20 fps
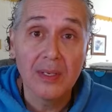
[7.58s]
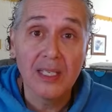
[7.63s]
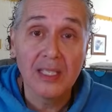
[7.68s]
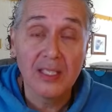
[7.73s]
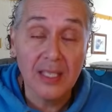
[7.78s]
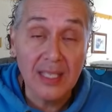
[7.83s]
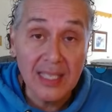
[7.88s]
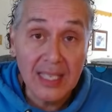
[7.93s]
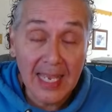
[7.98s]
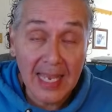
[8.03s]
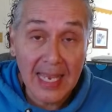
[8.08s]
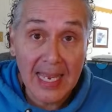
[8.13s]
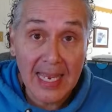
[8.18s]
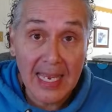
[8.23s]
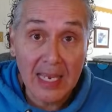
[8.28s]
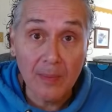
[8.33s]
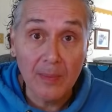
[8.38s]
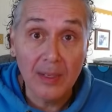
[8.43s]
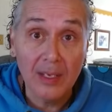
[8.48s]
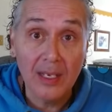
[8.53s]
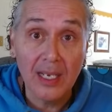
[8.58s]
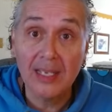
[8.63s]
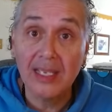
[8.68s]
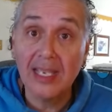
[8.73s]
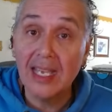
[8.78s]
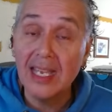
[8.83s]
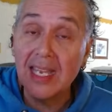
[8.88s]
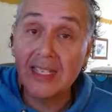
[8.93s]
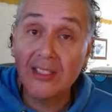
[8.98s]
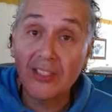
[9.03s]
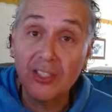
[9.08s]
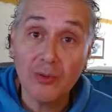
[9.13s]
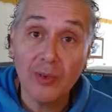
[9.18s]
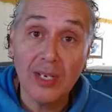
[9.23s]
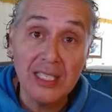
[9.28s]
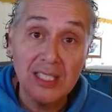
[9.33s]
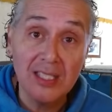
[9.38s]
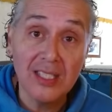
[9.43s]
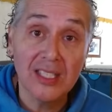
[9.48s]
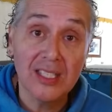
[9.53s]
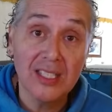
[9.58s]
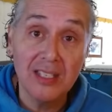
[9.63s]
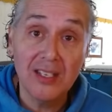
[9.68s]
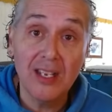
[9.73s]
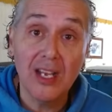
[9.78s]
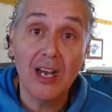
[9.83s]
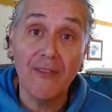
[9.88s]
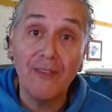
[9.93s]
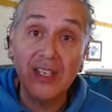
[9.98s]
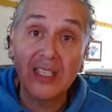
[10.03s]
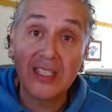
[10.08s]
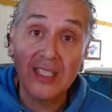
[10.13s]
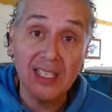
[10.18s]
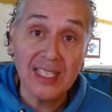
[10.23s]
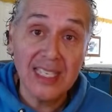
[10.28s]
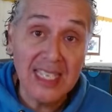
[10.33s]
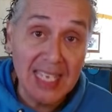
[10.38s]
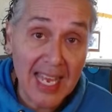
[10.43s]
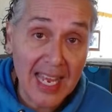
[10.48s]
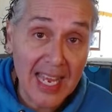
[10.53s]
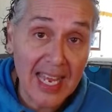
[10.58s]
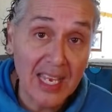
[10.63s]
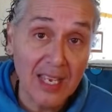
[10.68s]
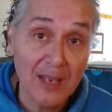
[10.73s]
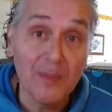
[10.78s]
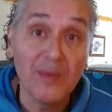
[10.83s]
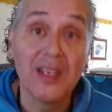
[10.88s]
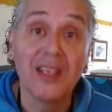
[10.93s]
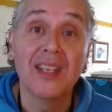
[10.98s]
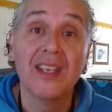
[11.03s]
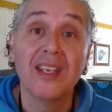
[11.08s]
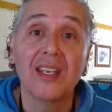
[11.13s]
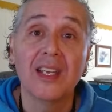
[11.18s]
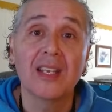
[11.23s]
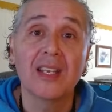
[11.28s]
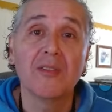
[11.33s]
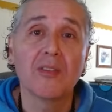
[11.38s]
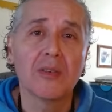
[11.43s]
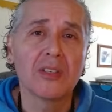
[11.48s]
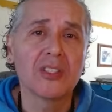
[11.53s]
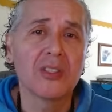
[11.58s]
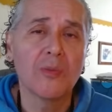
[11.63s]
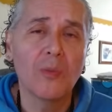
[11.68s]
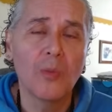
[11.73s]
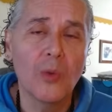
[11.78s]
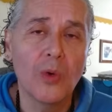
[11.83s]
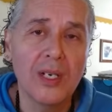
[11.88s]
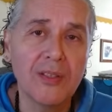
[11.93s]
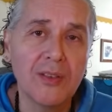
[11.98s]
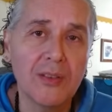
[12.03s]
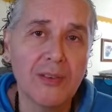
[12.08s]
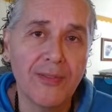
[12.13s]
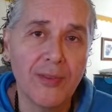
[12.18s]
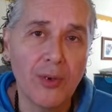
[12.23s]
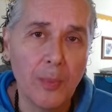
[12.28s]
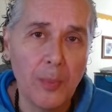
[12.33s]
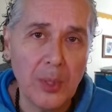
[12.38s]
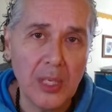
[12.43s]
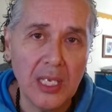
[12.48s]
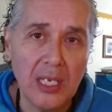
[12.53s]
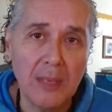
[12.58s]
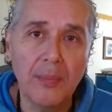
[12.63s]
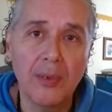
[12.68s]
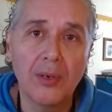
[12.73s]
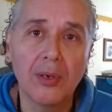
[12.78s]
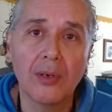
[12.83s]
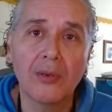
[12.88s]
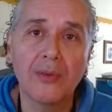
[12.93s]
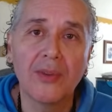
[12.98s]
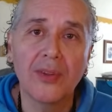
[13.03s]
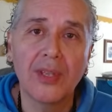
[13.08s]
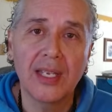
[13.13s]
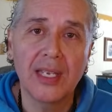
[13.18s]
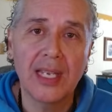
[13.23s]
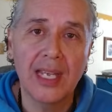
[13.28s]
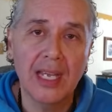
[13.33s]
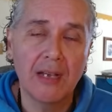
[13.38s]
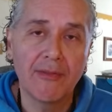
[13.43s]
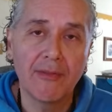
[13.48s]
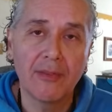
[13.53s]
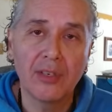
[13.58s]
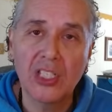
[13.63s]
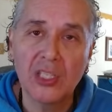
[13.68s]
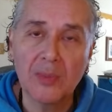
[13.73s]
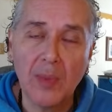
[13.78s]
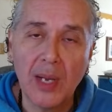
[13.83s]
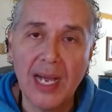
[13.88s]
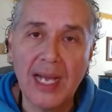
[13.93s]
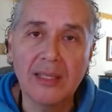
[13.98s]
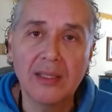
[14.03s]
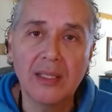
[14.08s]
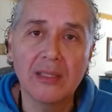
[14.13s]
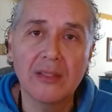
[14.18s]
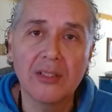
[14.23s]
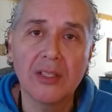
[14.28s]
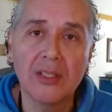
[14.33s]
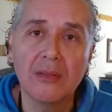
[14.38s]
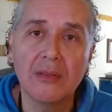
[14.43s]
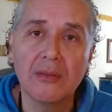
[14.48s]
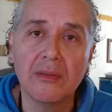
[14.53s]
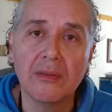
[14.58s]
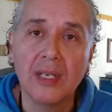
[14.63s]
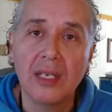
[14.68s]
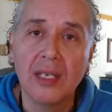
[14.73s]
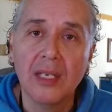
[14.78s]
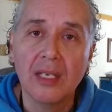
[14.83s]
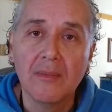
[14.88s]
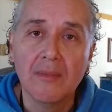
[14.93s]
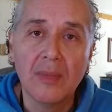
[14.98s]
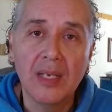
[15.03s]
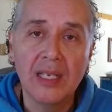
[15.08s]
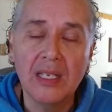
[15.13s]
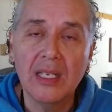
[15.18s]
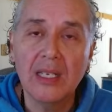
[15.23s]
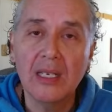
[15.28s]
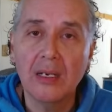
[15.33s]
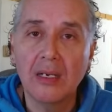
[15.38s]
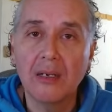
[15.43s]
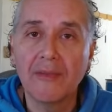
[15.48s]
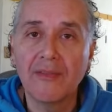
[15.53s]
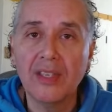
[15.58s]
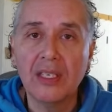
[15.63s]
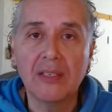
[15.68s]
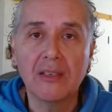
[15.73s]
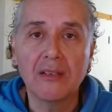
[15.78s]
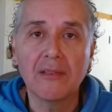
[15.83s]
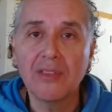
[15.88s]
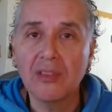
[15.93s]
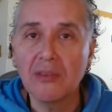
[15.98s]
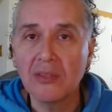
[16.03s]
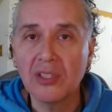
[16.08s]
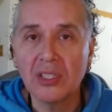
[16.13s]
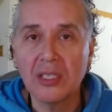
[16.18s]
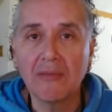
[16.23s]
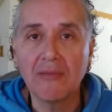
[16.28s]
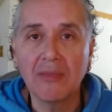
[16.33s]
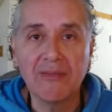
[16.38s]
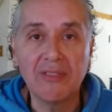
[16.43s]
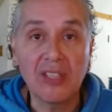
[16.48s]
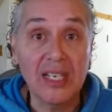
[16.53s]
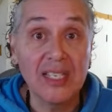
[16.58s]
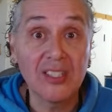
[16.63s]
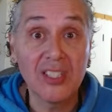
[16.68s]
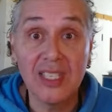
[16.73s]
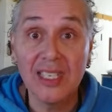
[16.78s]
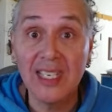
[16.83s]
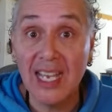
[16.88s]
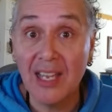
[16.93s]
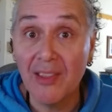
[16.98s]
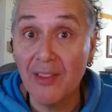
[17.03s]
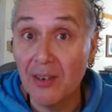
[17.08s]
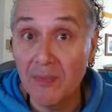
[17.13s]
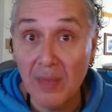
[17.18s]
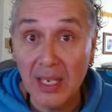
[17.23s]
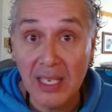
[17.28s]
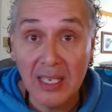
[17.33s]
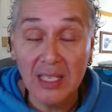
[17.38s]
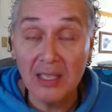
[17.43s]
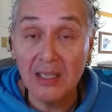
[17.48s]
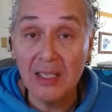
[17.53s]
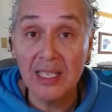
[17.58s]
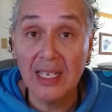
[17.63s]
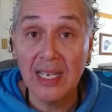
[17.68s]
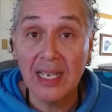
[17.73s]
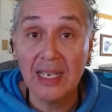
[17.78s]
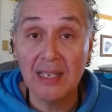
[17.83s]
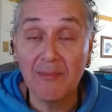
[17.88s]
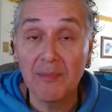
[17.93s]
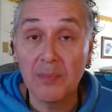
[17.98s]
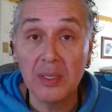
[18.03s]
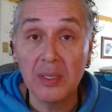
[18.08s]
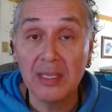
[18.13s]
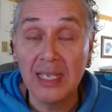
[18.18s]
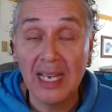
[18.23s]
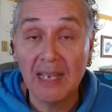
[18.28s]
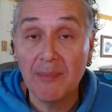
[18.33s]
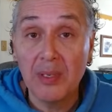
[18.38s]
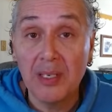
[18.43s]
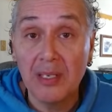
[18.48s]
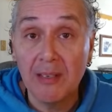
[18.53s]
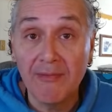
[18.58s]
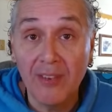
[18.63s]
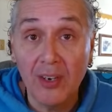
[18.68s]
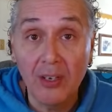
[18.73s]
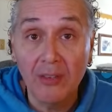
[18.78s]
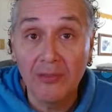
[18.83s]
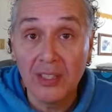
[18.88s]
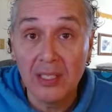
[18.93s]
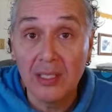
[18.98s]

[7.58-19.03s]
It's a game. I can't stress this enough. It's a game. And there are some wonderful people that have responded to many of the interviews that we've done together and many that not been involved